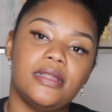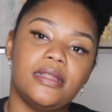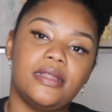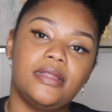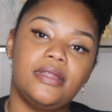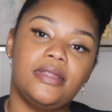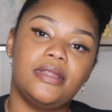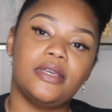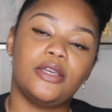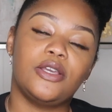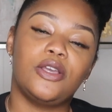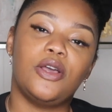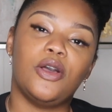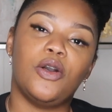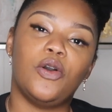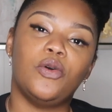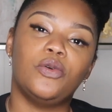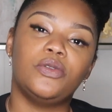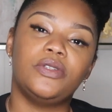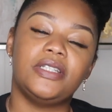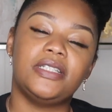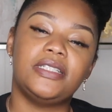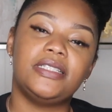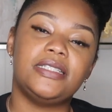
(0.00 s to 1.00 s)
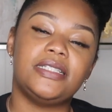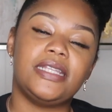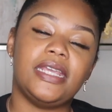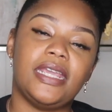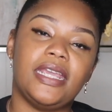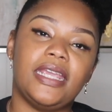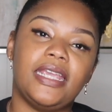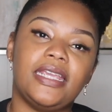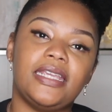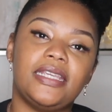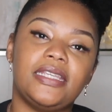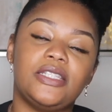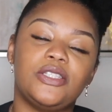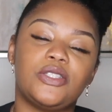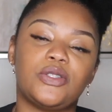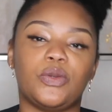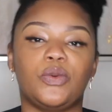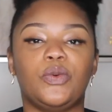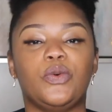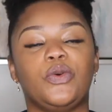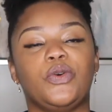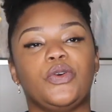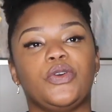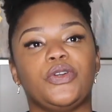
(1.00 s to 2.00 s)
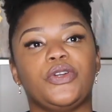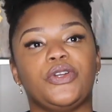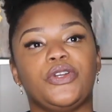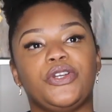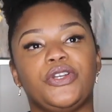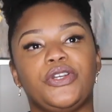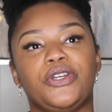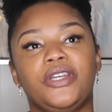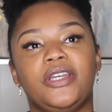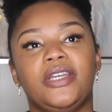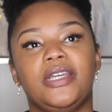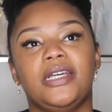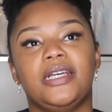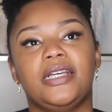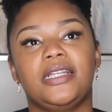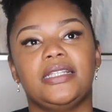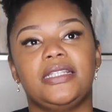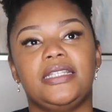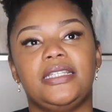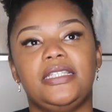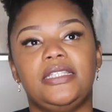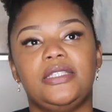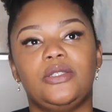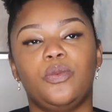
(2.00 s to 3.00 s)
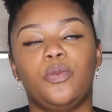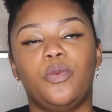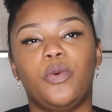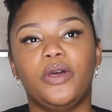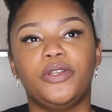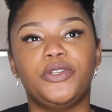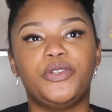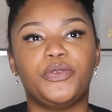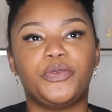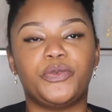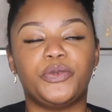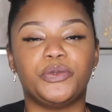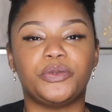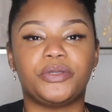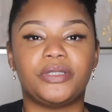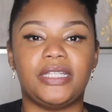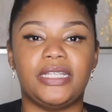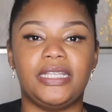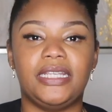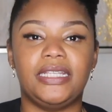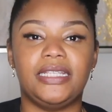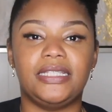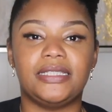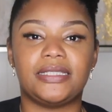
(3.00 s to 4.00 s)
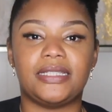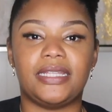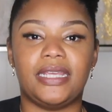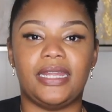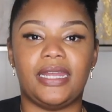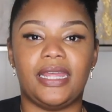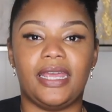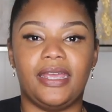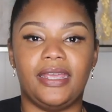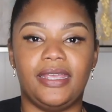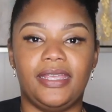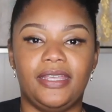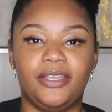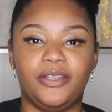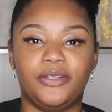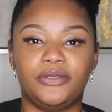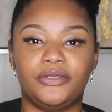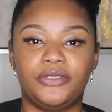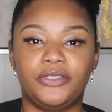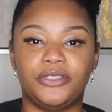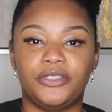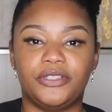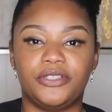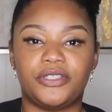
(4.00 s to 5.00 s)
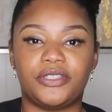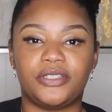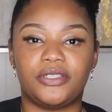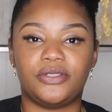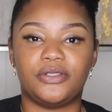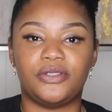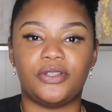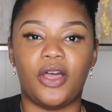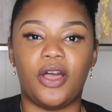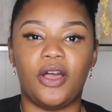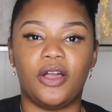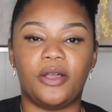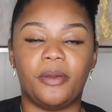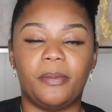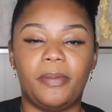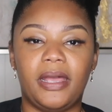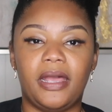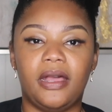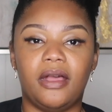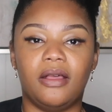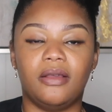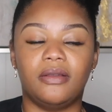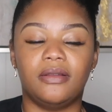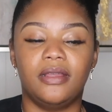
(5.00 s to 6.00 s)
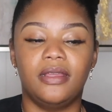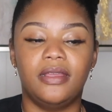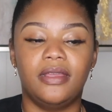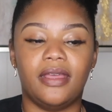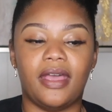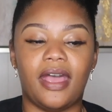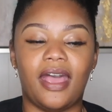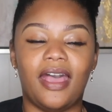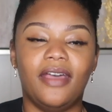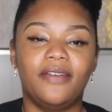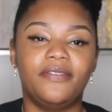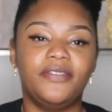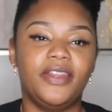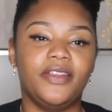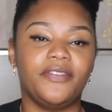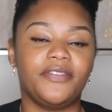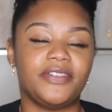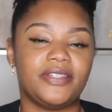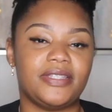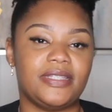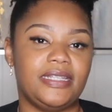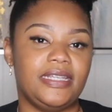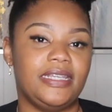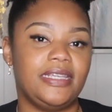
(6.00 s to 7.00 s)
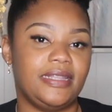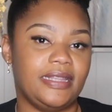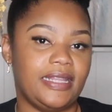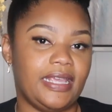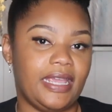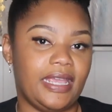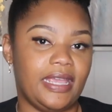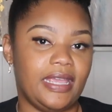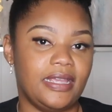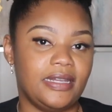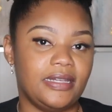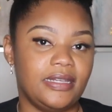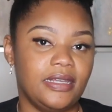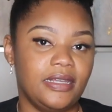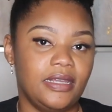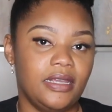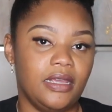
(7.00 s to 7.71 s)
the golden days or these wonderful things that our elders talk about. I've never seen that.